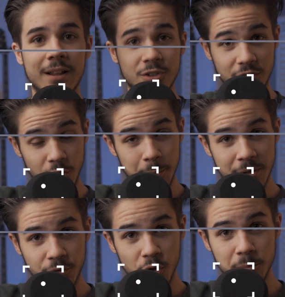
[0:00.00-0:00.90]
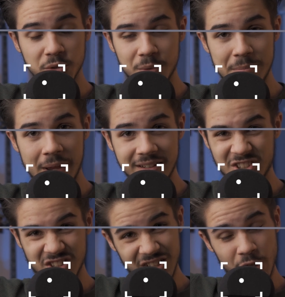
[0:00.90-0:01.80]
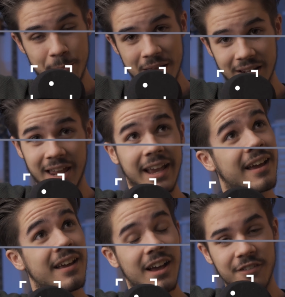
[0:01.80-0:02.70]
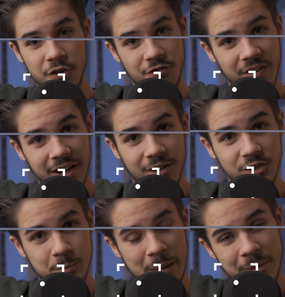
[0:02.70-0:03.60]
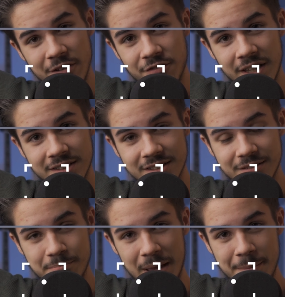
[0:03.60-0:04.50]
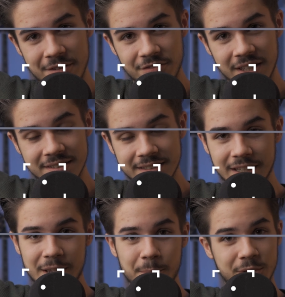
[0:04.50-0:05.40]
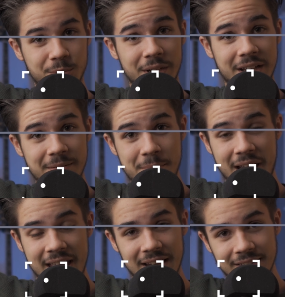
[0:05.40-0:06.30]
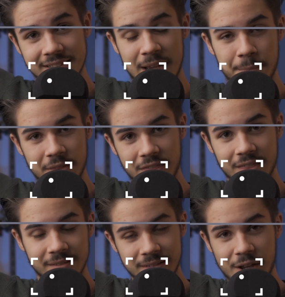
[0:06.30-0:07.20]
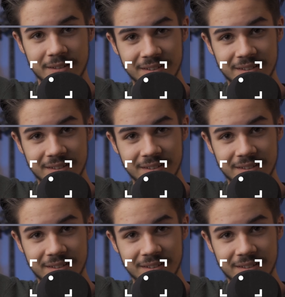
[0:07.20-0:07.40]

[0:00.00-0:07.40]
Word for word: There's a little bit of room between my just a little bit, like a few fingers, maybe a fist, maybe a fist between my head and the top of the uh,